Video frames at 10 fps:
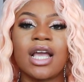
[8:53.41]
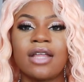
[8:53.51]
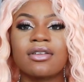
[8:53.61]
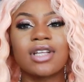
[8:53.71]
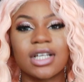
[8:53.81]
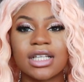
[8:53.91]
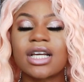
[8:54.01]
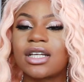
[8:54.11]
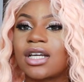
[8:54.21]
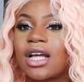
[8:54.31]
And they're like,
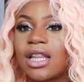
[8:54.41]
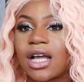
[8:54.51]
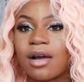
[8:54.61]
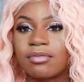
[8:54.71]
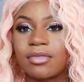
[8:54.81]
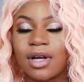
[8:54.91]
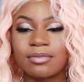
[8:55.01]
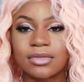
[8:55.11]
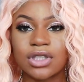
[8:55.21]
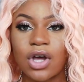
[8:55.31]
yeah, like
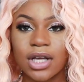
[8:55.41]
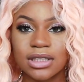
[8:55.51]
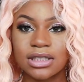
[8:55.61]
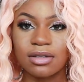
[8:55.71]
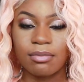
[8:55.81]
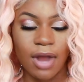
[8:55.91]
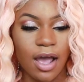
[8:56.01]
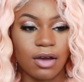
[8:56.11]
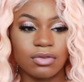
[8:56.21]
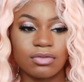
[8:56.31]
I'm talking to them
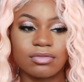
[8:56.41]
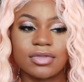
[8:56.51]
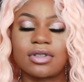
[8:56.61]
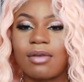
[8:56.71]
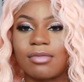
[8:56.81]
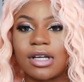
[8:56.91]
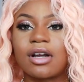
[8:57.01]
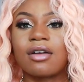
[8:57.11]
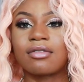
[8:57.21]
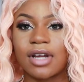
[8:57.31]
now. So I'm
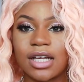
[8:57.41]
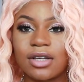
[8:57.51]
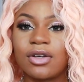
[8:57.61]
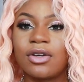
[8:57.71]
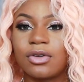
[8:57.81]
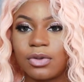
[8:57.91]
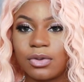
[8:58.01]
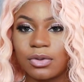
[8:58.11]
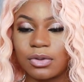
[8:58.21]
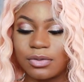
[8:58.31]
like, all right,
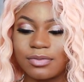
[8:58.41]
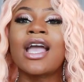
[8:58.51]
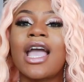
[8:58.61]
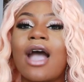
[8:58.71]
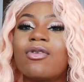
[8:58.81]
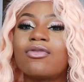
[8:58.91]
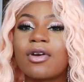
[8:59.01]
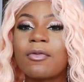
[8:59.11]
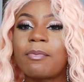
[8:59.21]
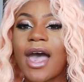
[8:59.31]
cool. And we
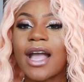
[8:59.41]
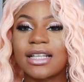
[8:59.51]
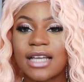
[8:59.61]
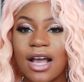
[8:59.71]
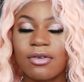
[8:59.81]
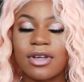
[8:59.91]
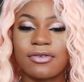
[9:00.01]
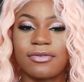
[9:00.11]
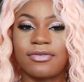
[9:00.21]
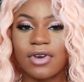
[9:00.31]
run back now
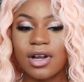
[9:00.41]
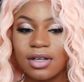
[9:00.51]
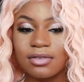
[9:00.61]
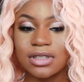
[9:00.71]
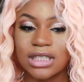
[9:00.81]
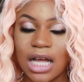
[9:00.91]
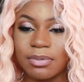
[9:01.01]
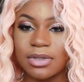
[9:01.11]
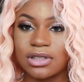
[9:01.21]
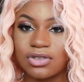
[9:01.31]
in front of the
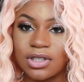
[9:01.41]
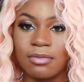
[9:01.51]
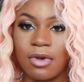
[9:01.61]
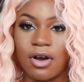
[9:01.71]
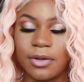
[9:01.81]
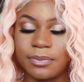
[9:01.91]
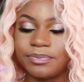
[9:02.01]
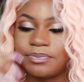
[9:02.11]
shopping strip mall.